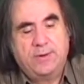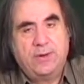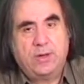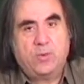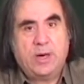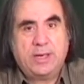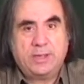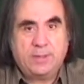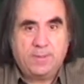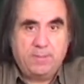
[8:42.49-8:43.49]
and white
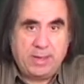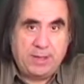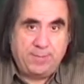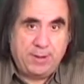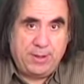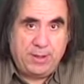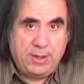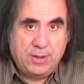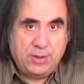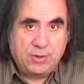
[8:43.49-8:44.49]
may be
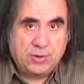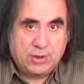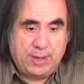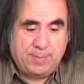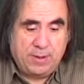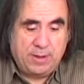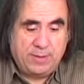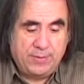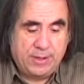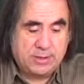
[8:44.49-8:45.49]
in trouble
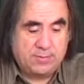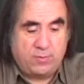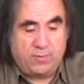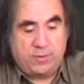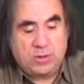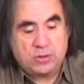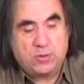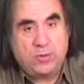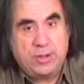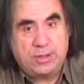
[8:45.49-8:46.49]
next move because
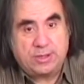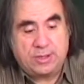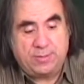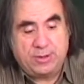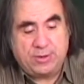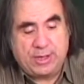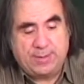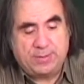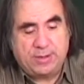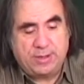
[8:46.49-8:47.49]
queen is going to be
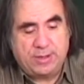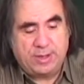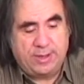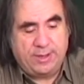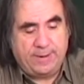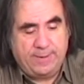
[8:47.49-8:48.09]
trapped here again.